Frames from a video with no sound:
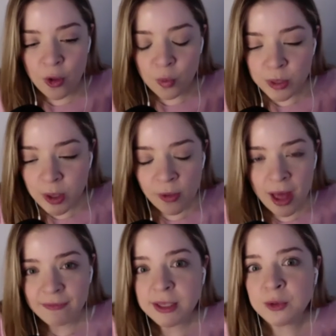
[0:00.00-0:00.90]
we all
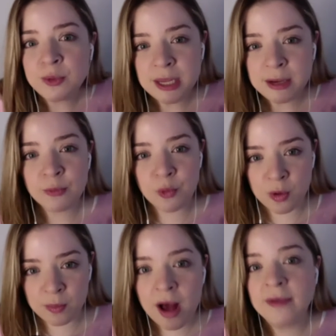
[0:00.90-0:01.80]
have a unique
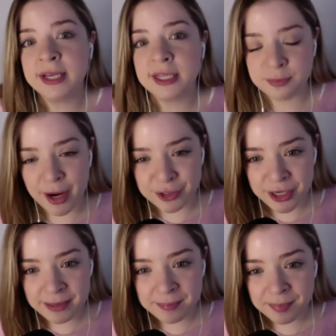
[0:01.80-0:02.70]
form of
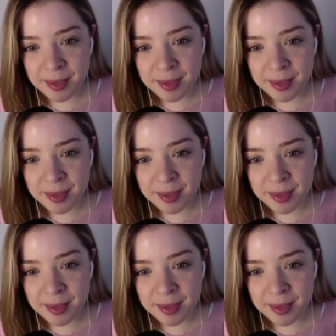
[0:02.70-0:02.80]
expression.